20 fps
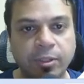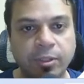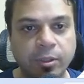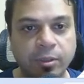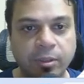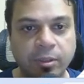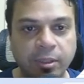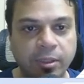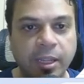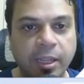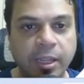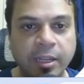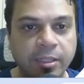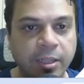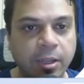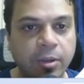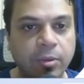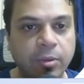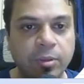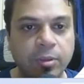So that's
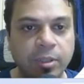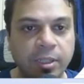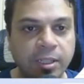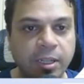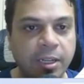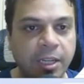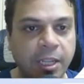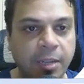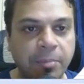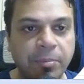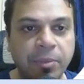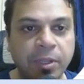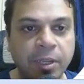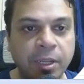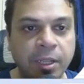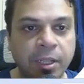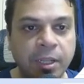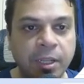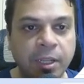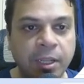how these are named.
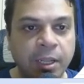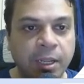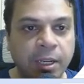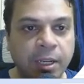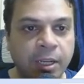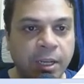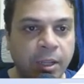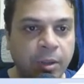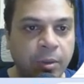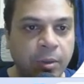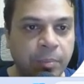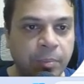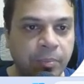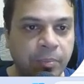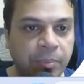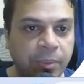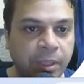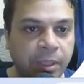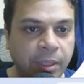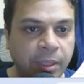Now
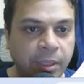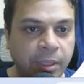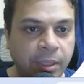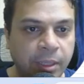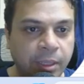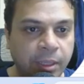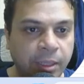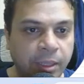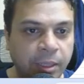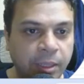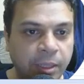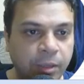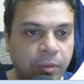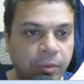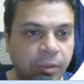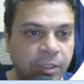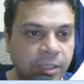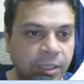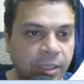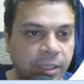
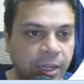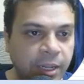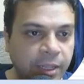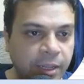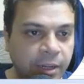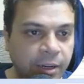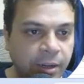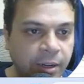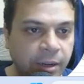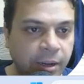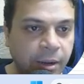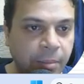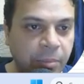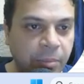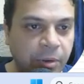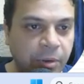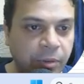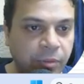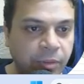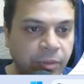you'll see that there are a
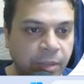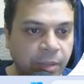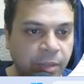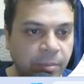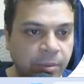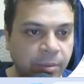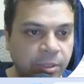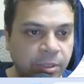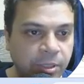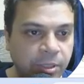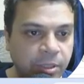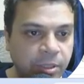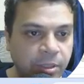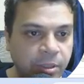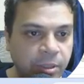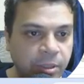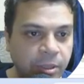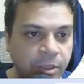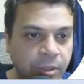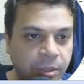number of tables
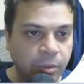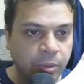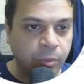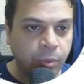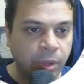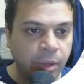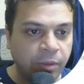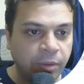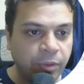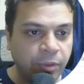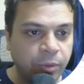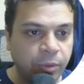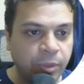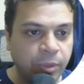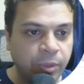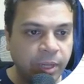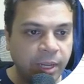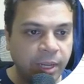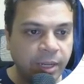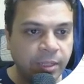here, quite a few
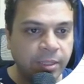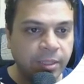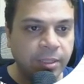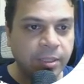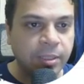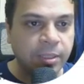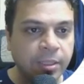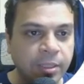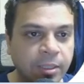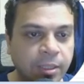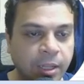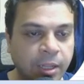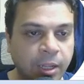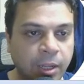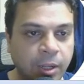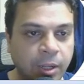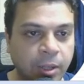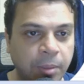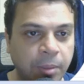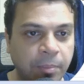dates
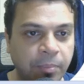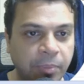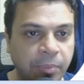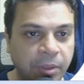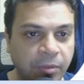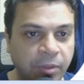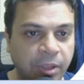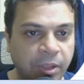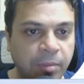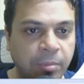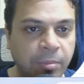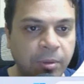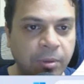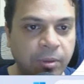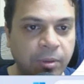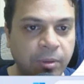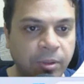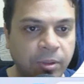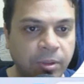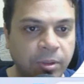available
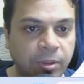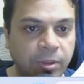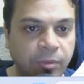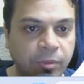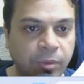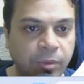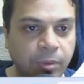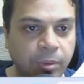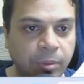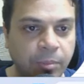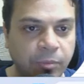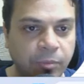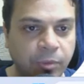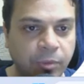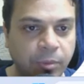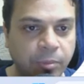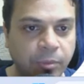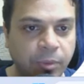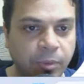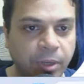here from
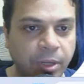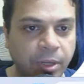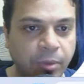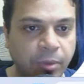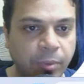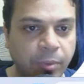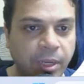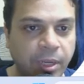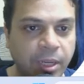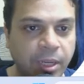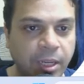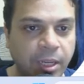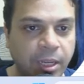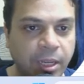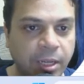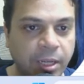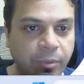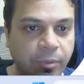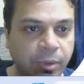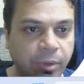2020
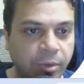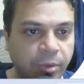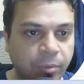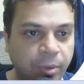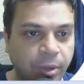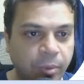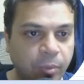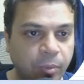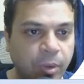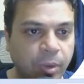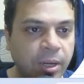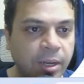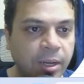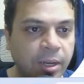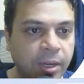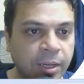and 2021.